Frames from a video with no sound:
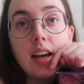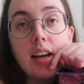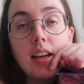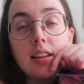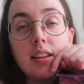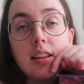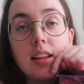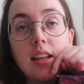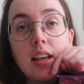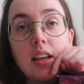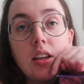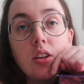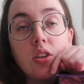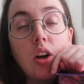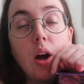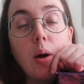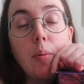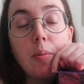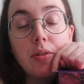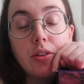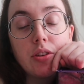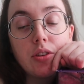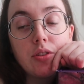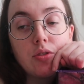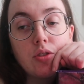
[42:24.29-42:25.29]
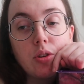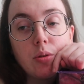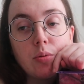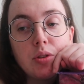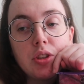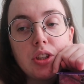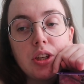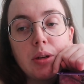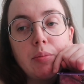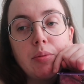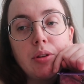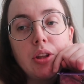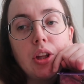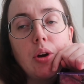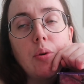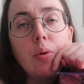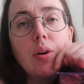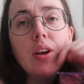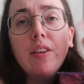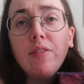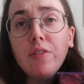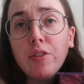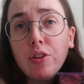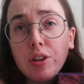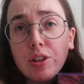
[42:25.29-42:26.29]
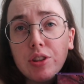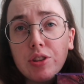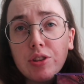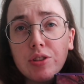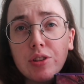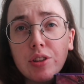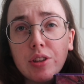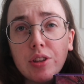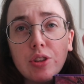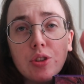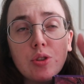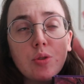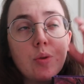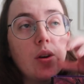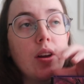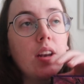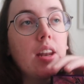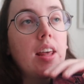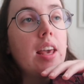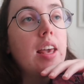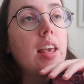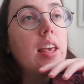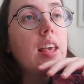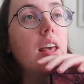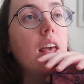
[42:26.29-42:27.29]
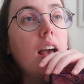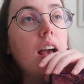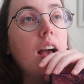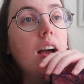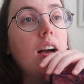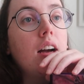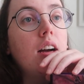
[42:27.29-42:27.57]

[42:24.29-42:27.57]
at the top of the description down below if you're interested in joining.